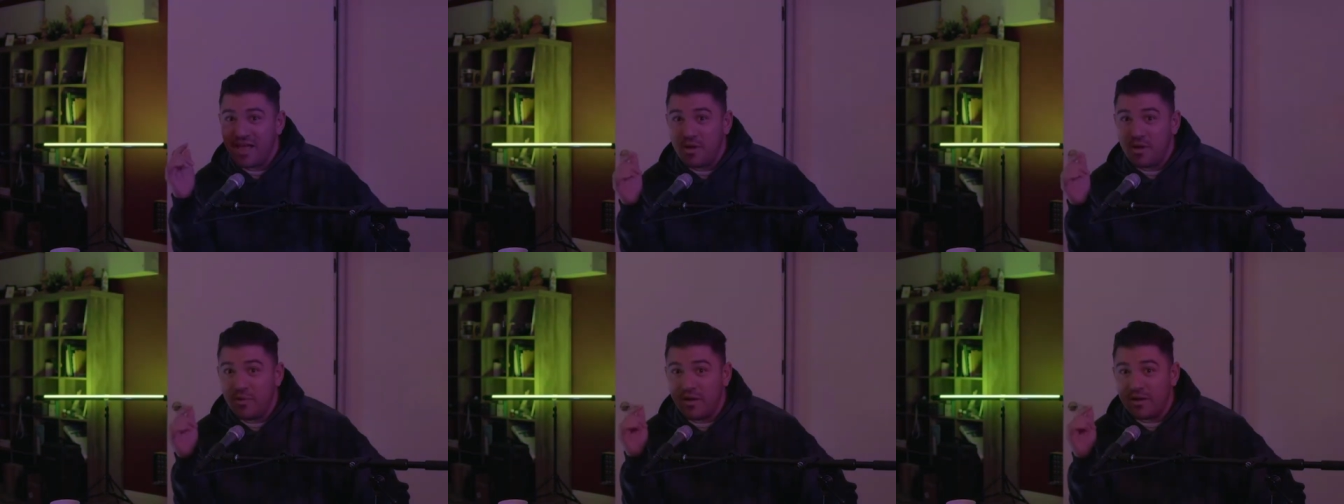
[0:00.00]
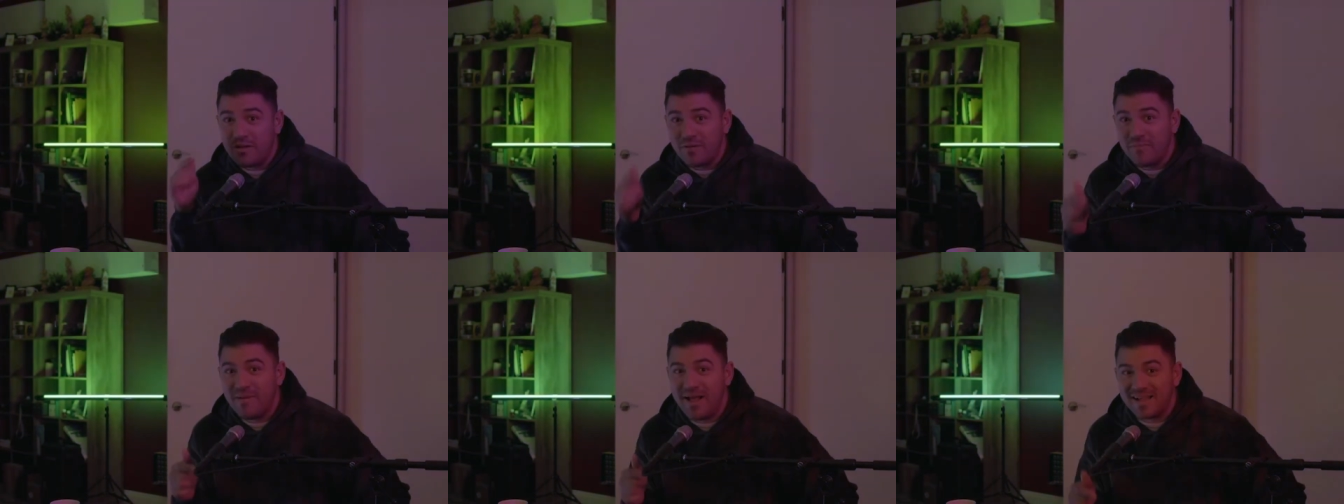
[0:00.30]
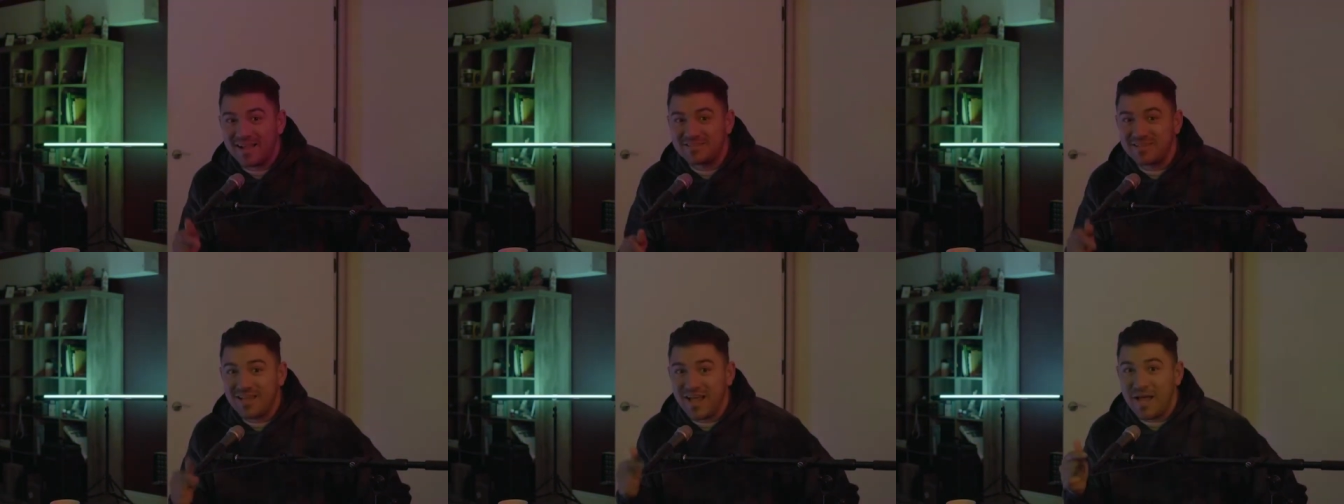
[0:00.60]
Welcome
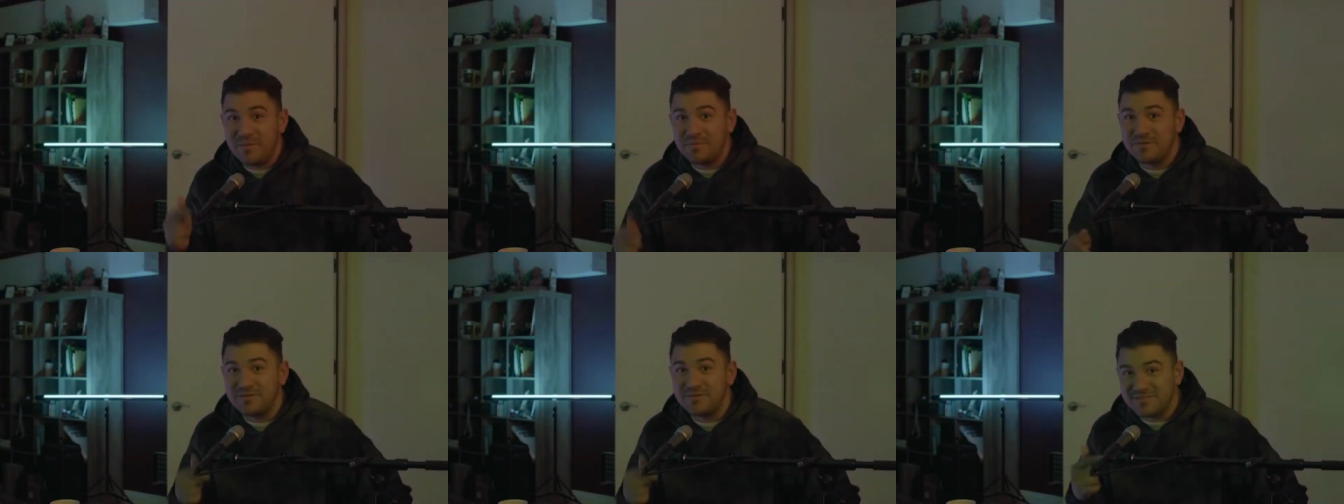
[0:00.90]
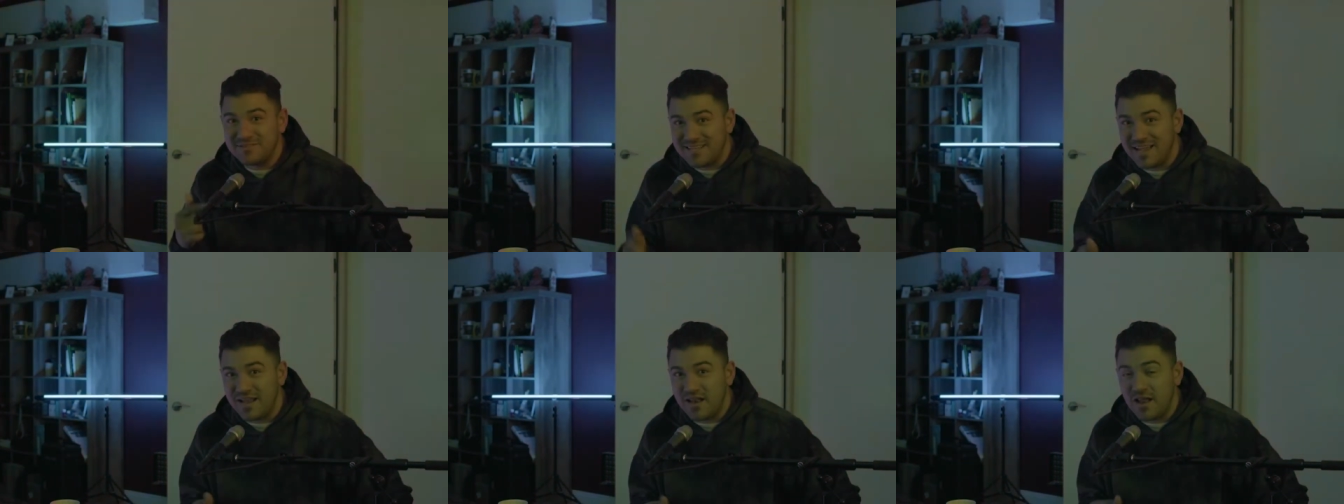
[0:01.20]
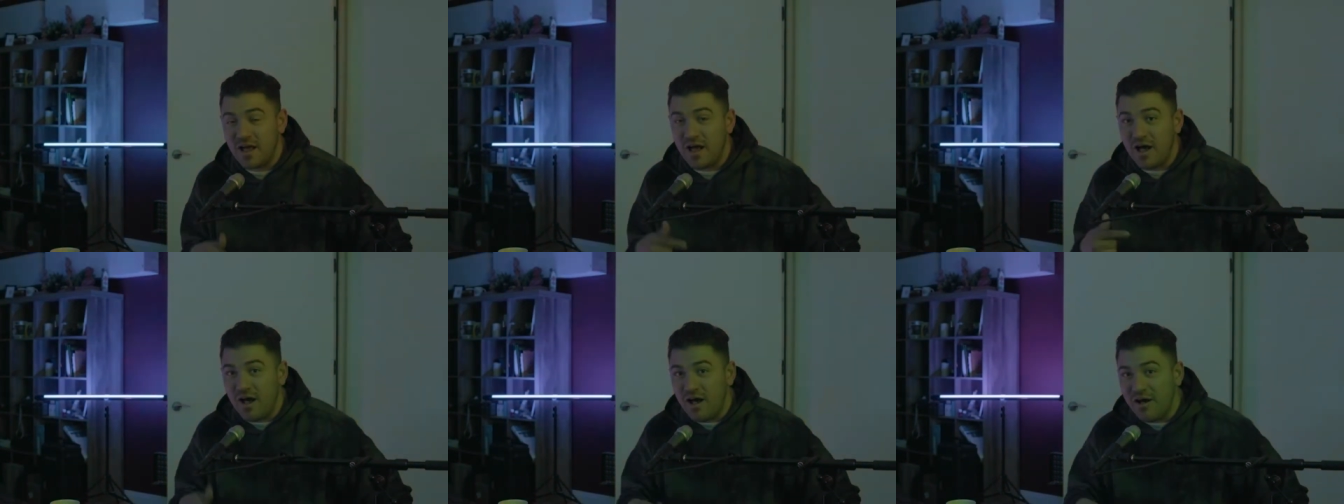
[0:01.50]
back to episode 10
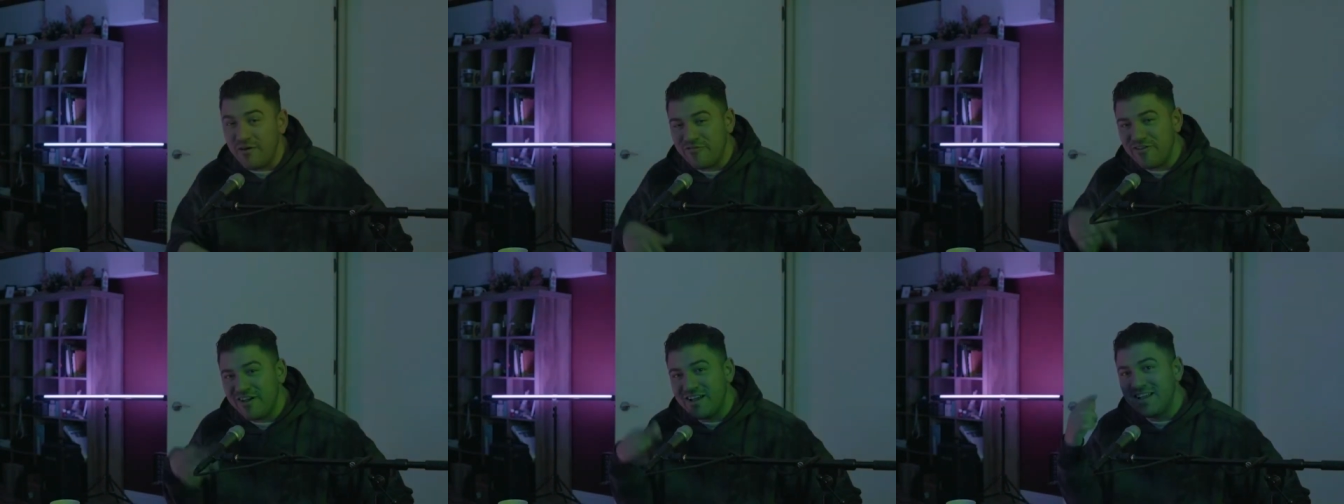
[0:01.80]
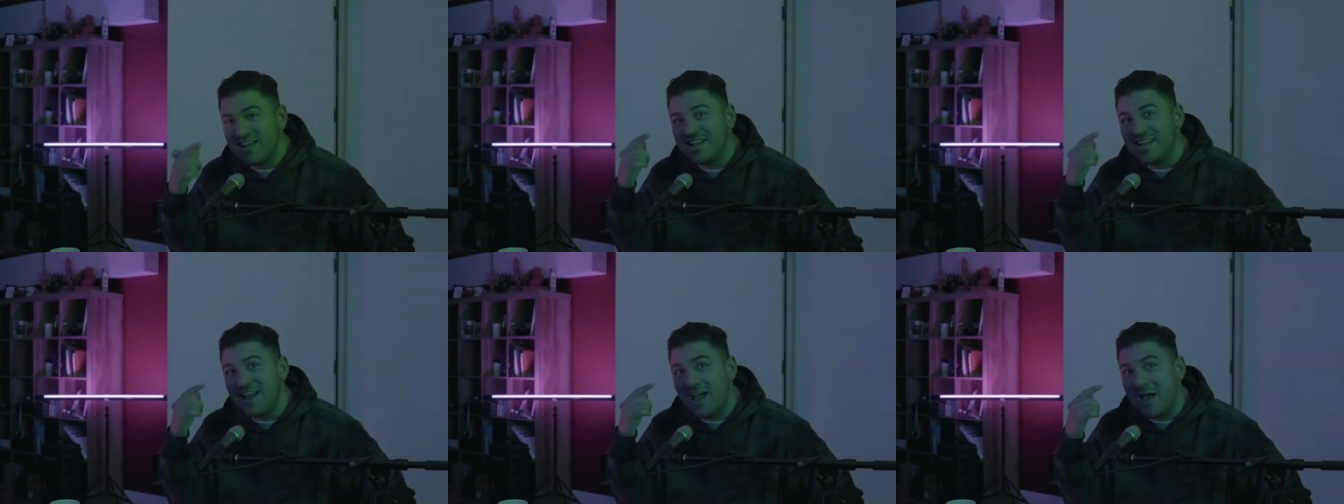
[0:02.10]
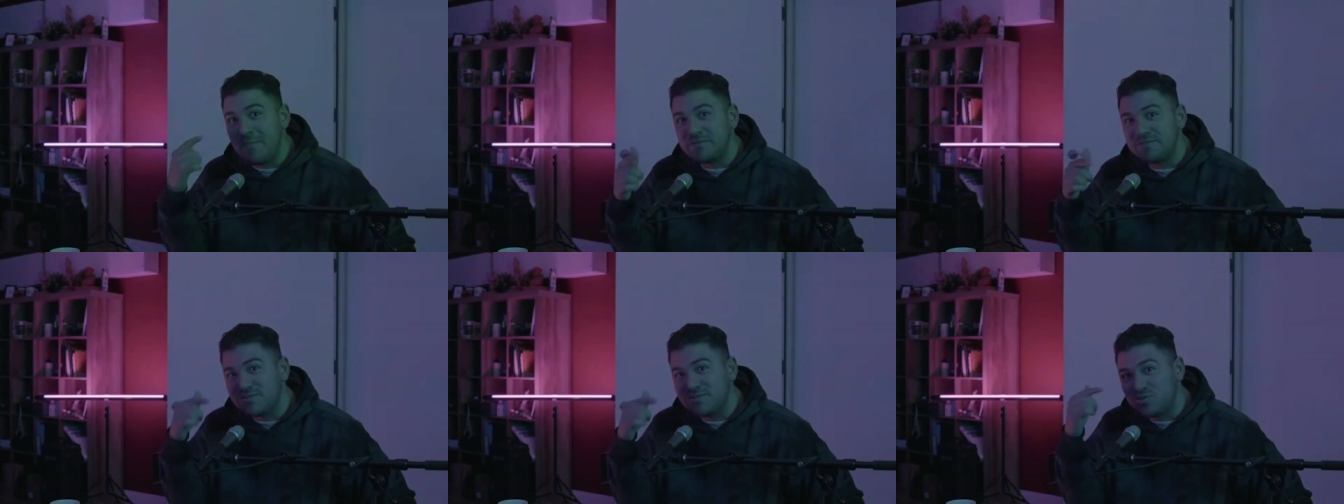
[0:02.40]
of
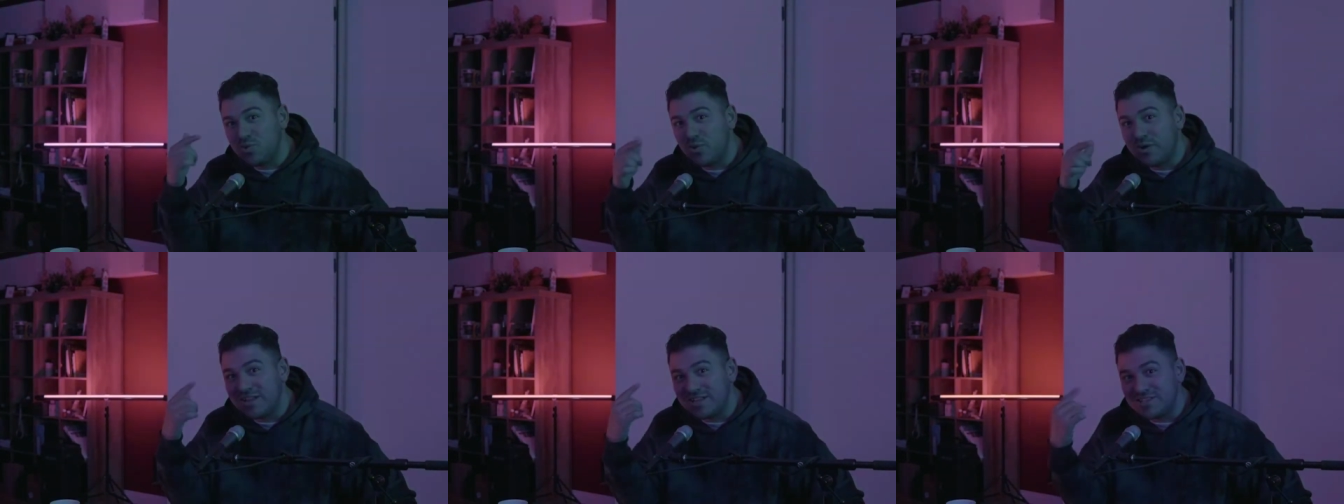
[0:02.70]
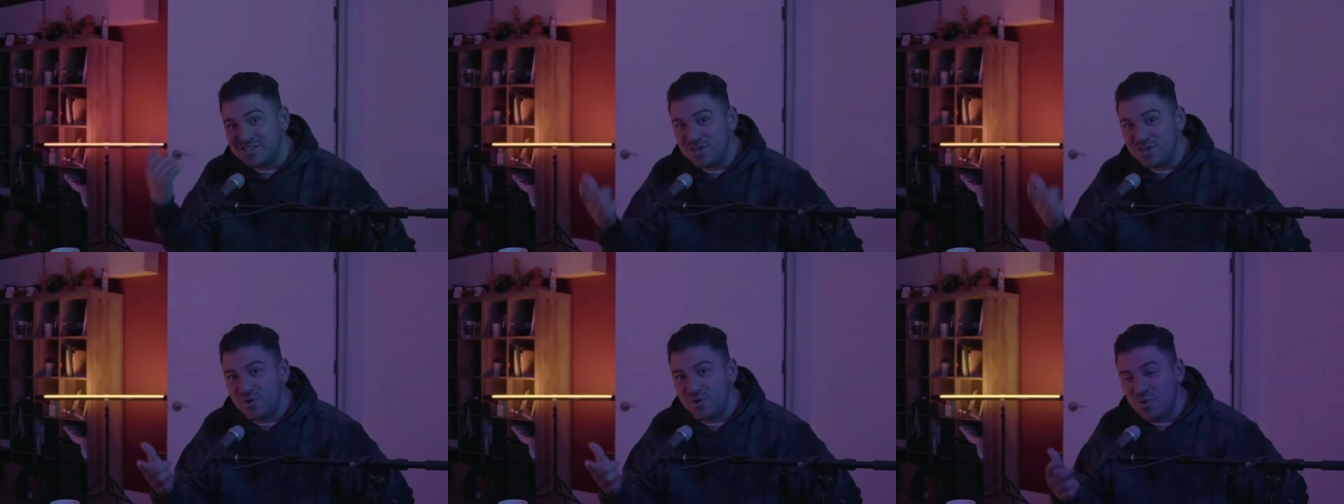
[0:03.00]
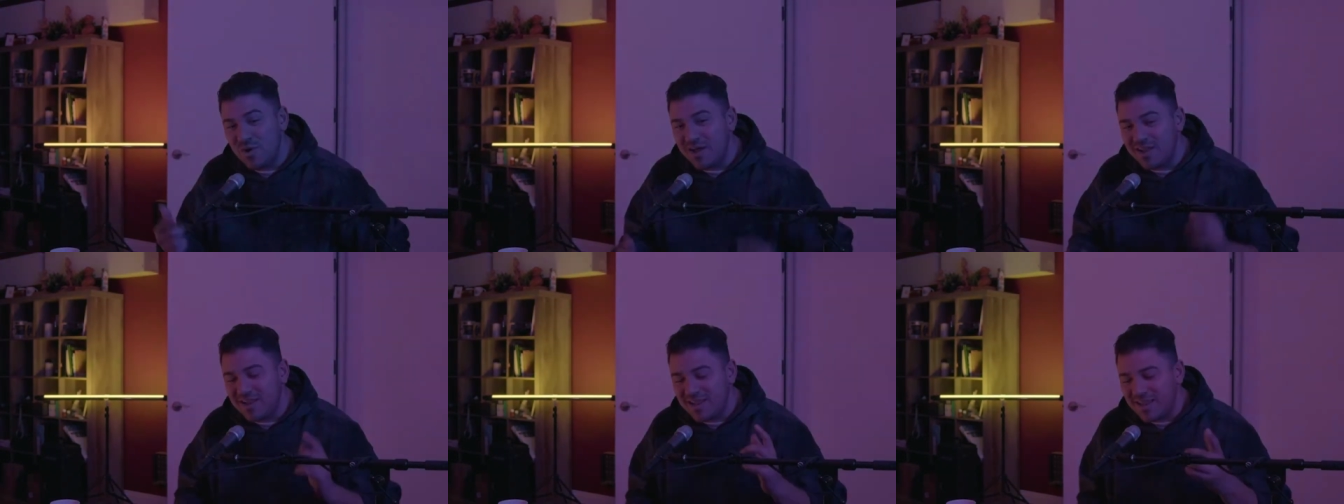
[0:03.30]
episode 22,
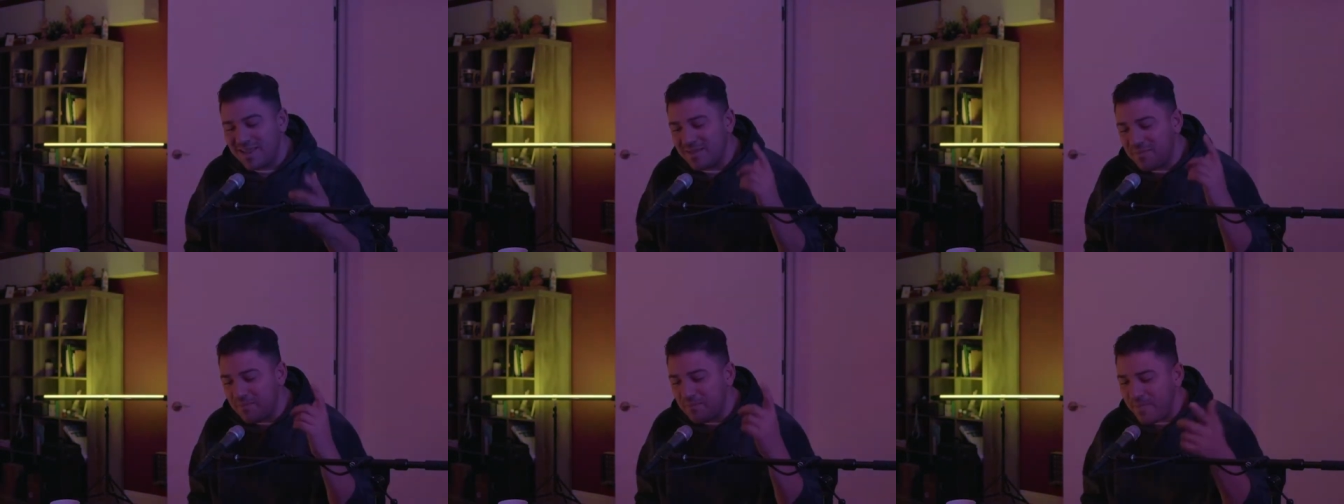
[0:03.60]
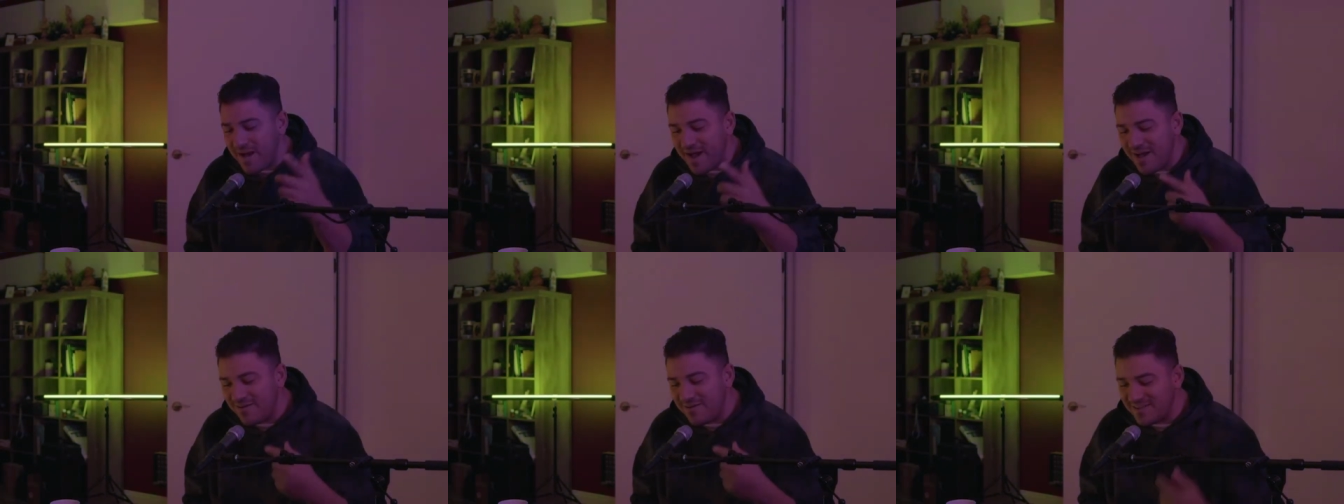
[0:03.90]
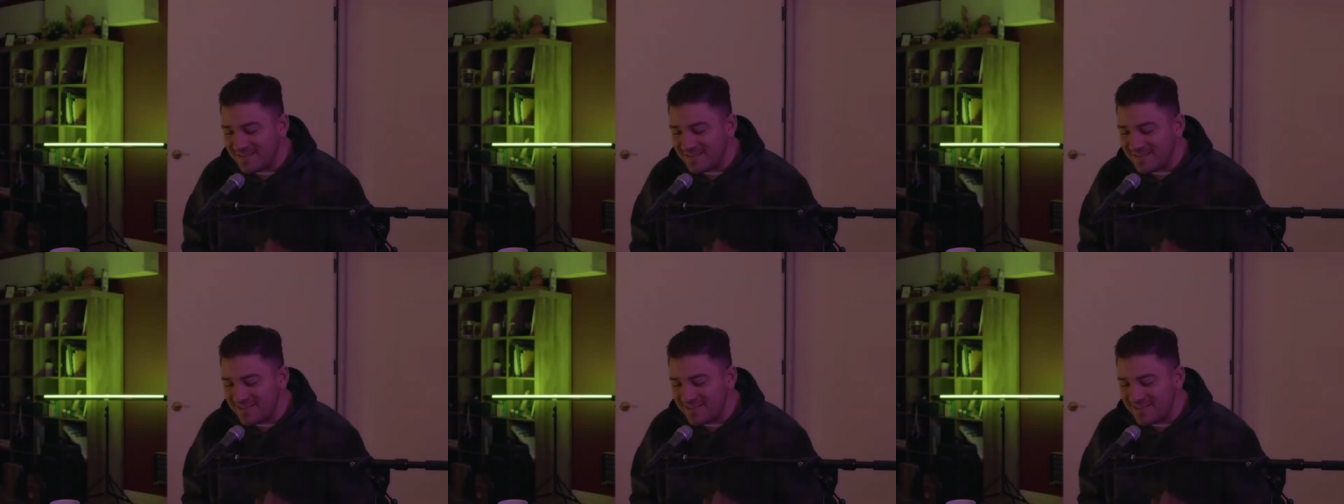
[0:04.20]
Link and Bio.